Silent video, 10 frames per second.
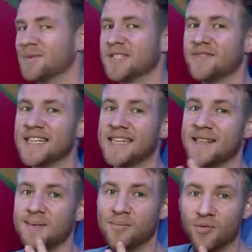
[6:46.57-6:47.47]
specifically
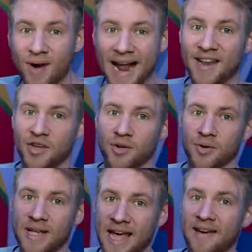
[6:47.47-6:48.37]
the brand
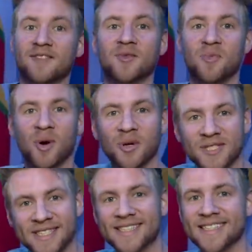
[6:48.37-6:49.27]
new Kamvas Pro
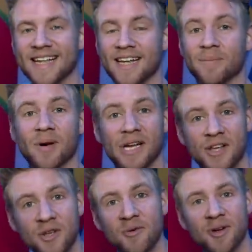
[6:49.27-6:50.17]
16 by
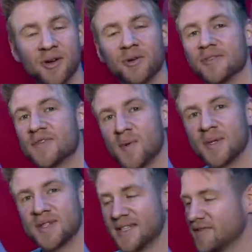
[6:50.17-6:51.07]
Huion, who has
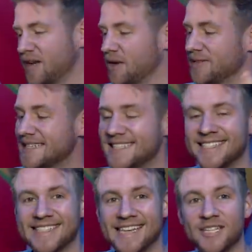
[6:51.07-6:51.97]
sponsored this video. This
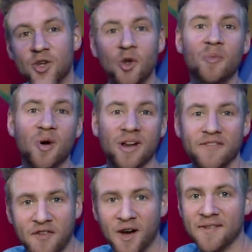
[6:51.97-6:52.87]
is the
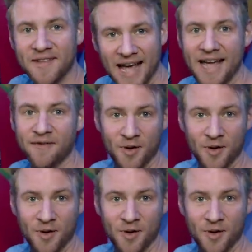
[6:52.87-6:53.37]
2.5K